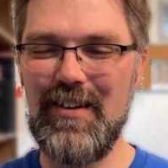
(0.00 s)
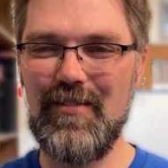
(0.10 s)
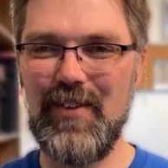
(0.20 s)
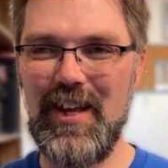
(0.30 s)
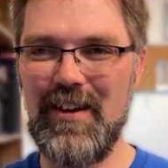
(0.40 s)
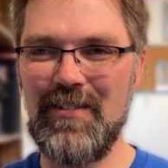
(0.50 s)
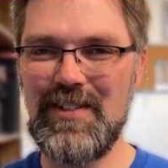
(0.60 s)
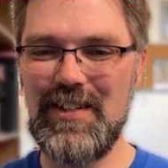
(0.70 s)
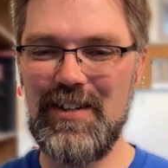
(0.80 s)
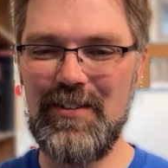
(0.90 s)
video
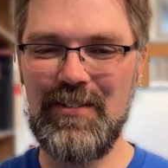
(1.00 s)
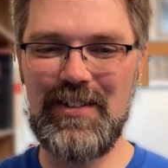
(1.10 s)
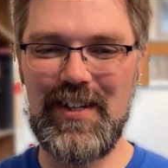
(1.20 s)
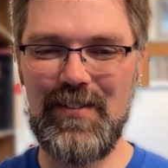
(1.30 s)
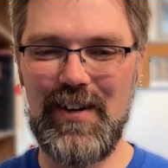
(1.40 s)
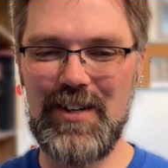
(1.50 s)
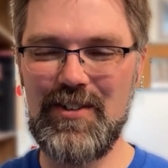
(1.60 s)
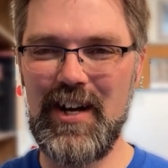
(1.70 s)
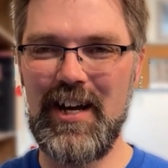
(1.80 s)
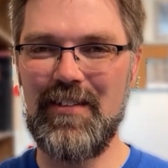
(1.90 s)
to do, to uh,
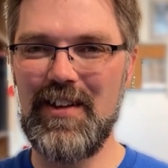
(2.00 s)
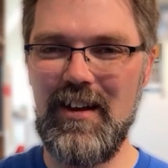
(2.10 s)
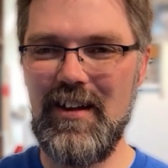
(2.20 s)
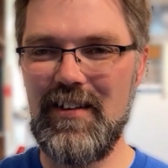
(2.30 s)
try out the,